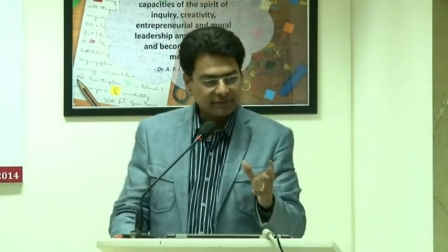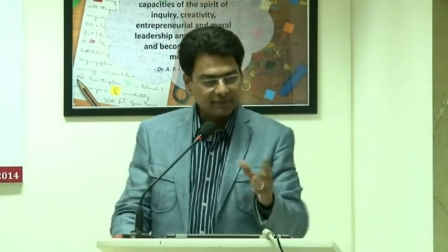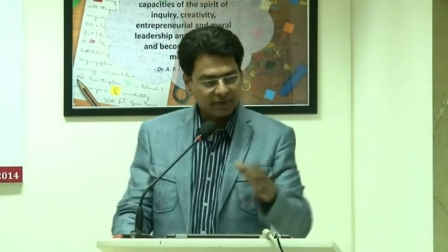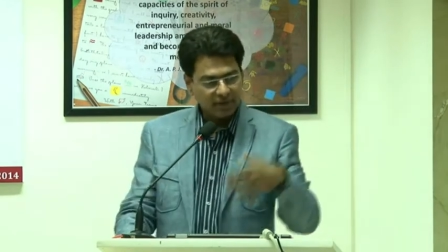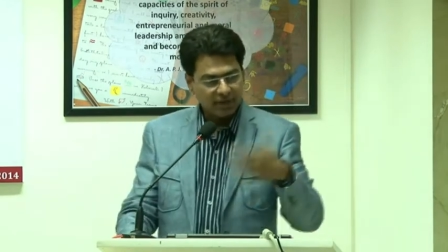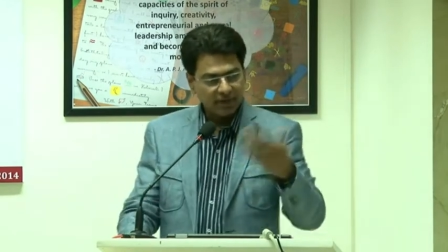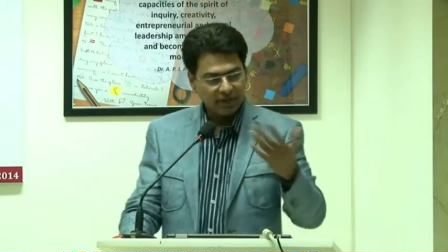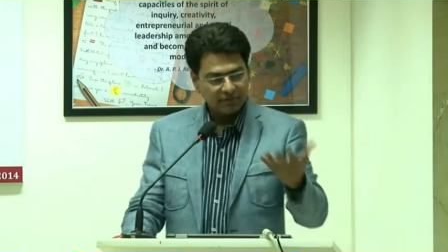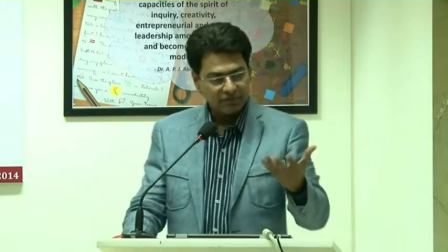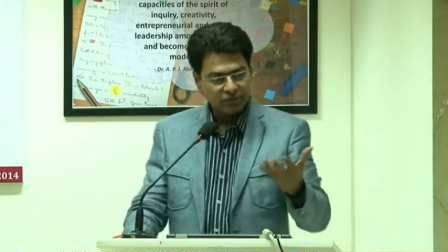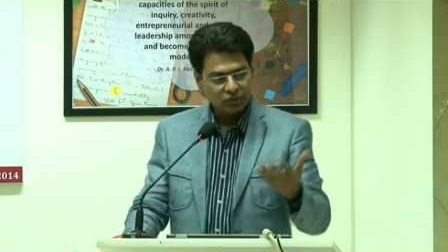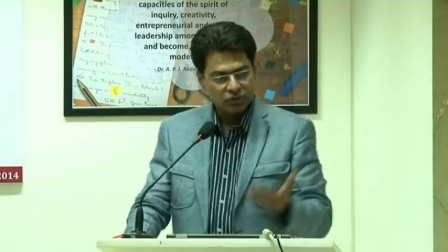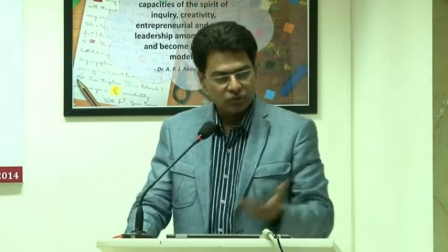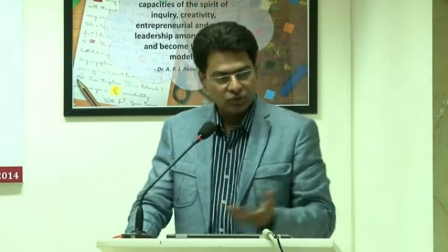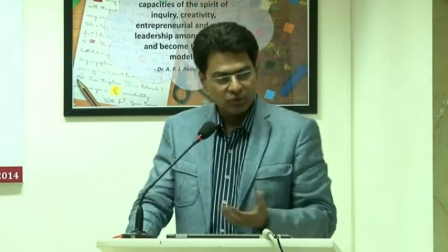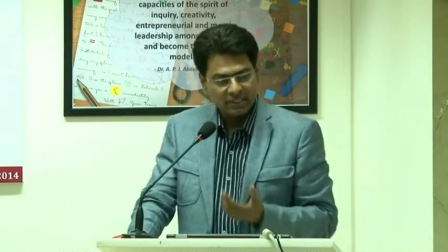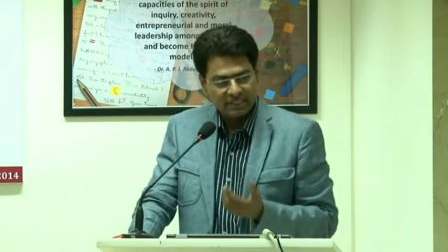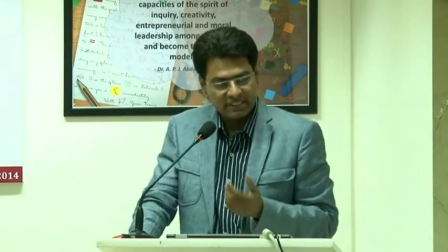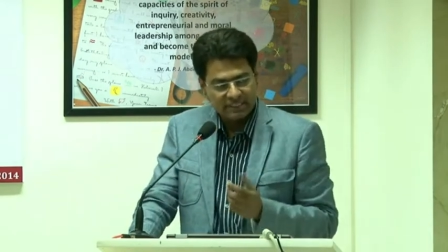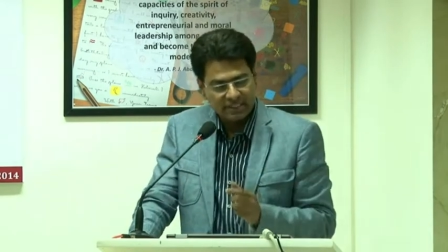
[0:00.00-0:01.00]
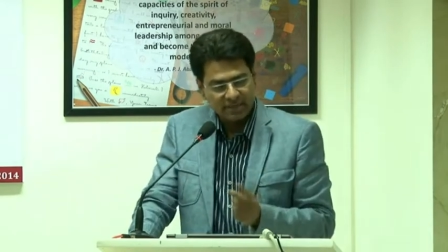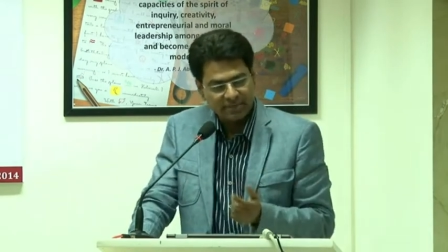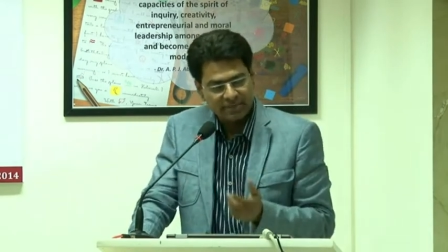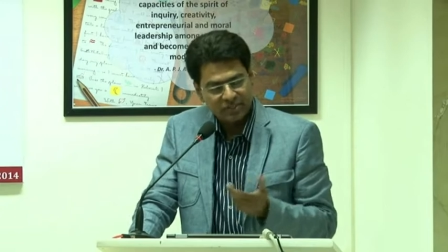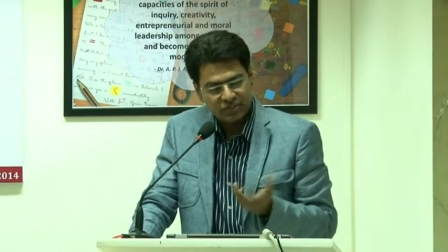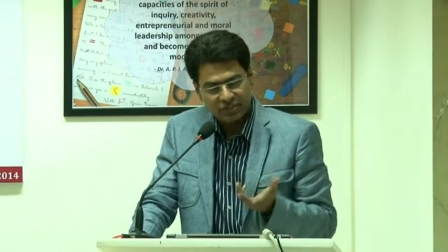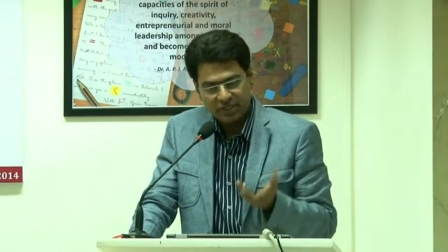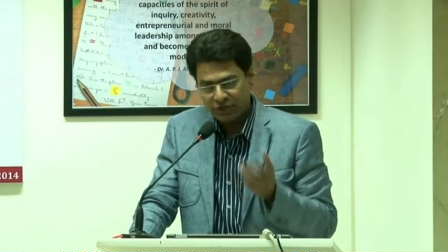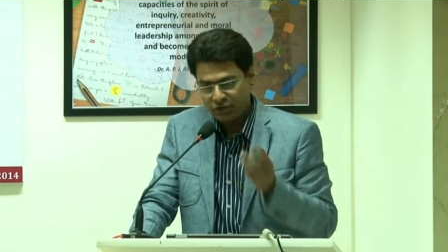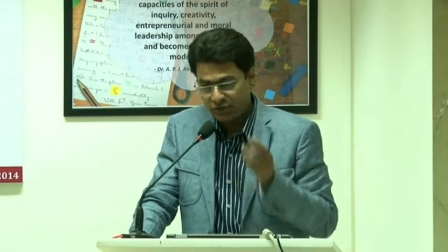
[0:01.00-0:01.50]
uh, which is known as
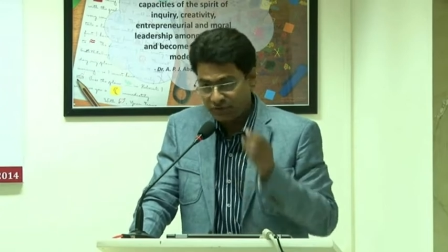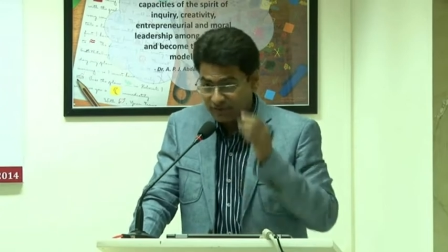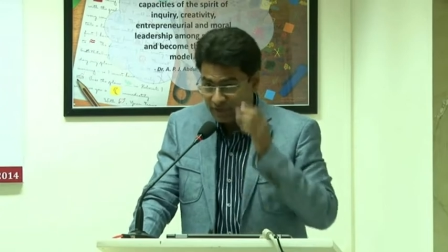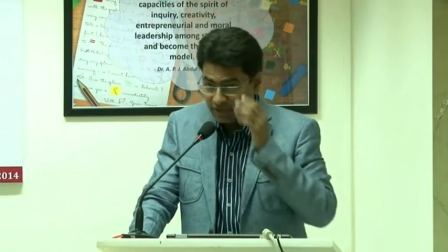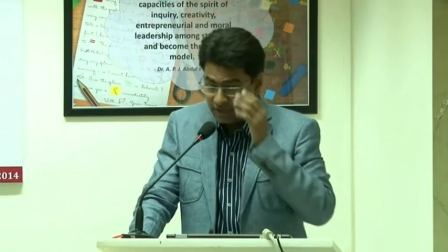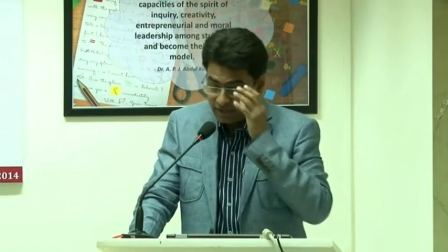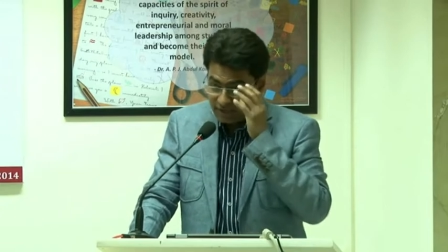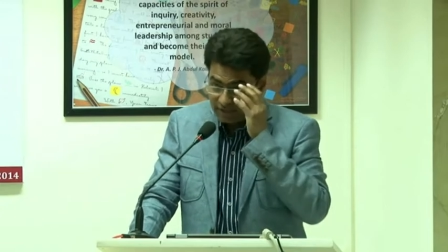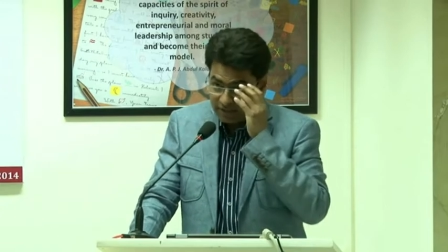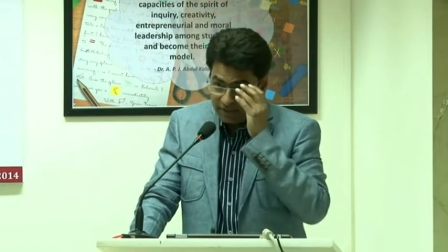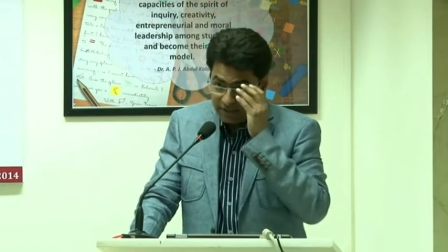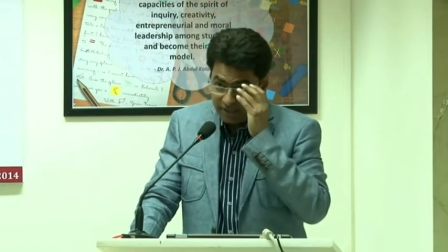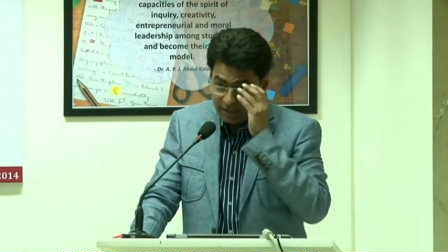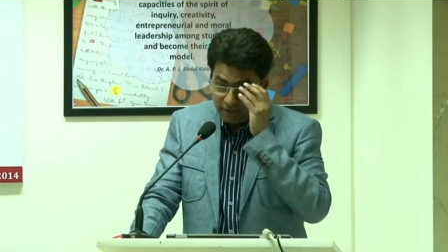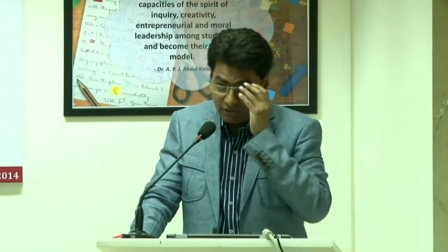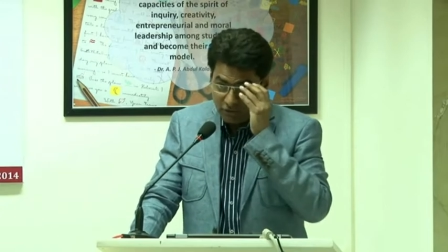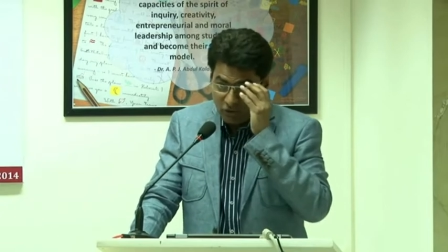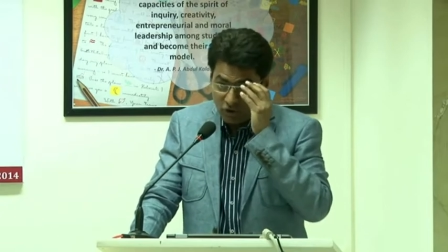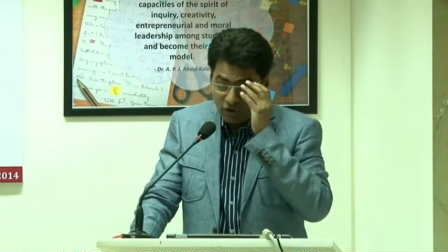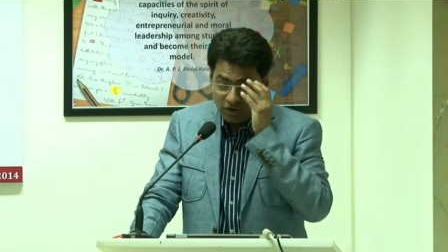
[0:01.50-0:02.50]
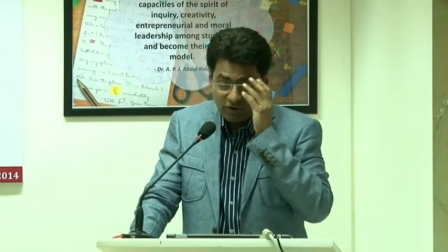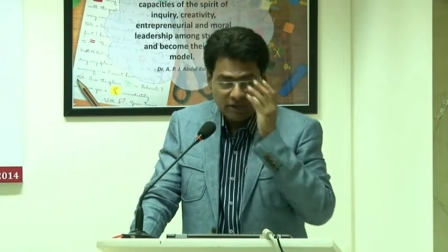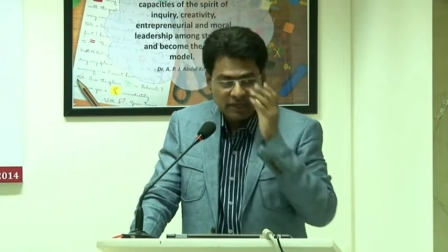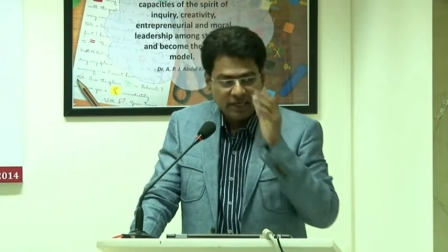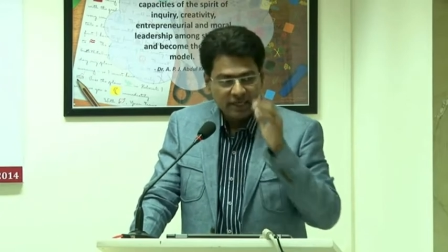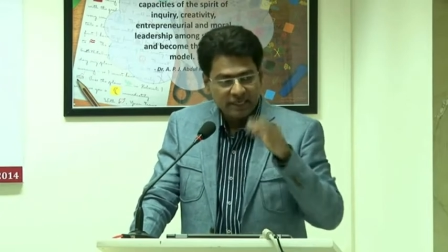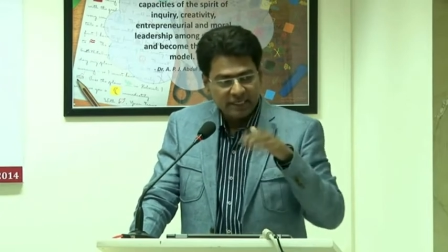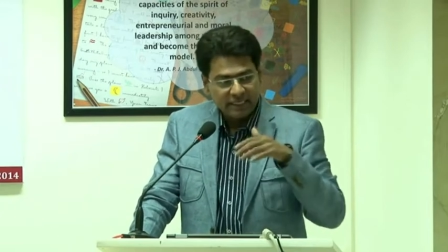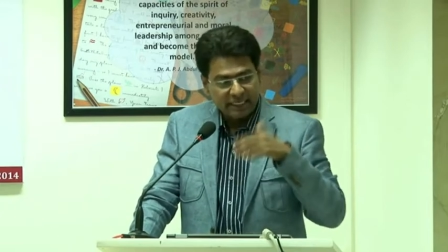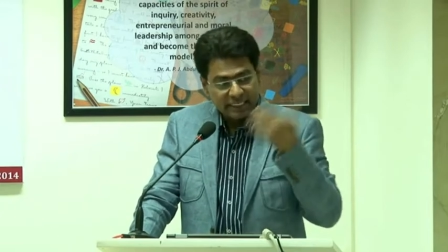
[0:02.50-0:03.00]
Islamic State of Iraq and Levant
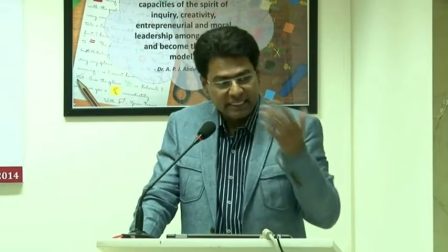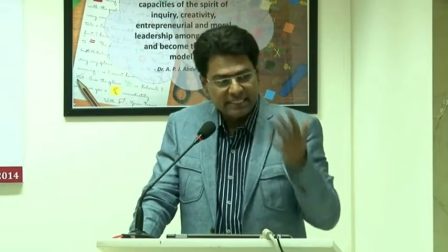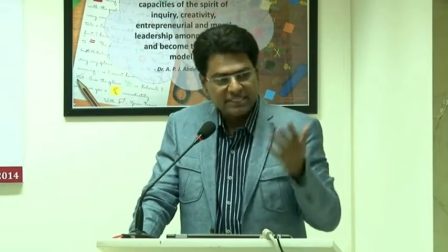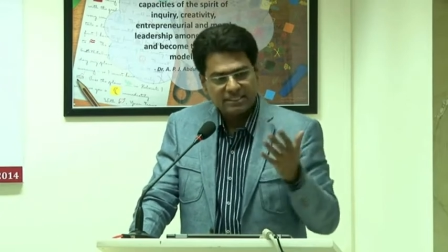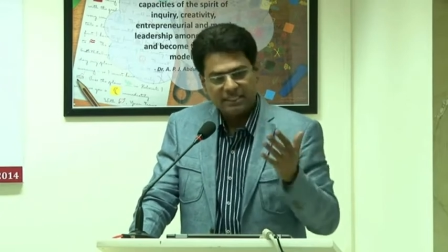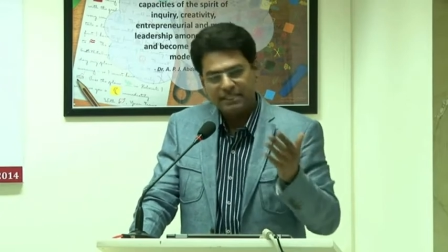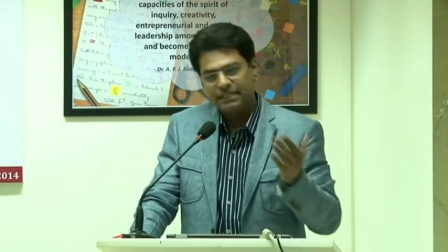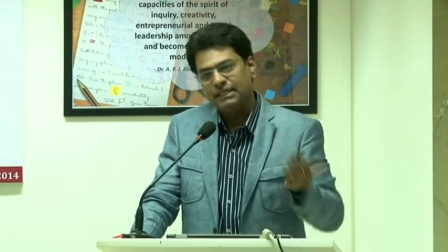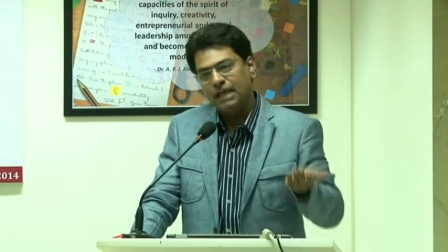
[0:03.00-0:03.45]
initially.